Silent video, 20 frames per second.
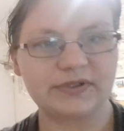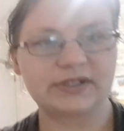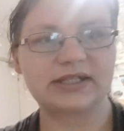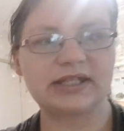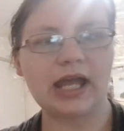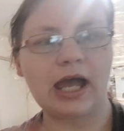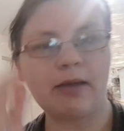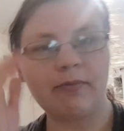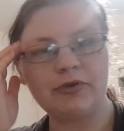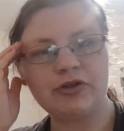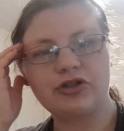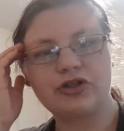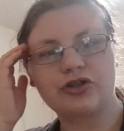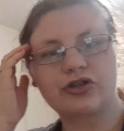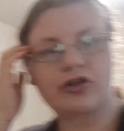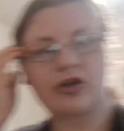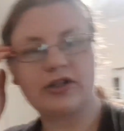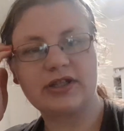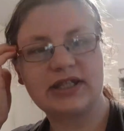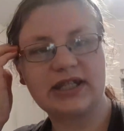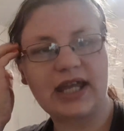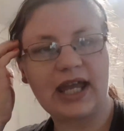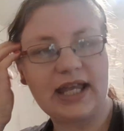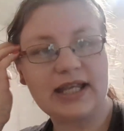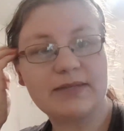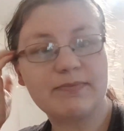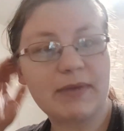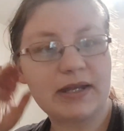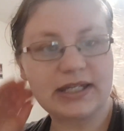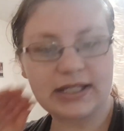Simon's just gone to get
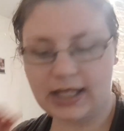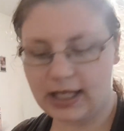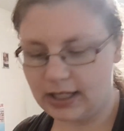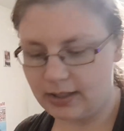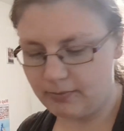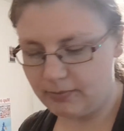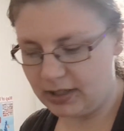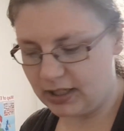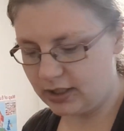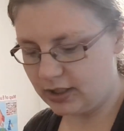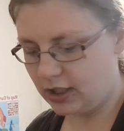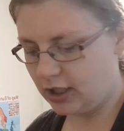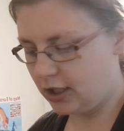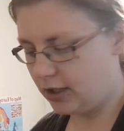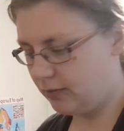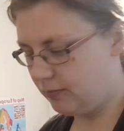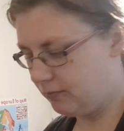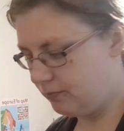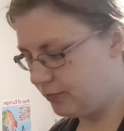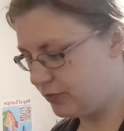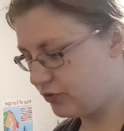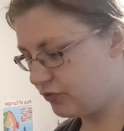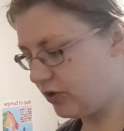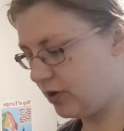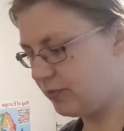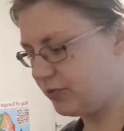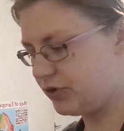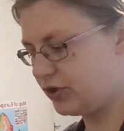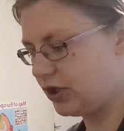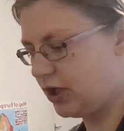his
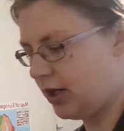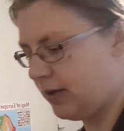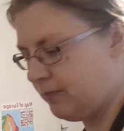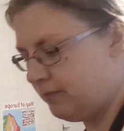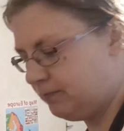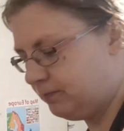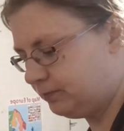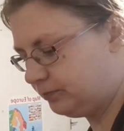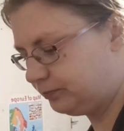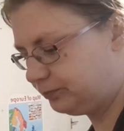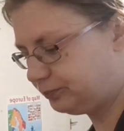prescription.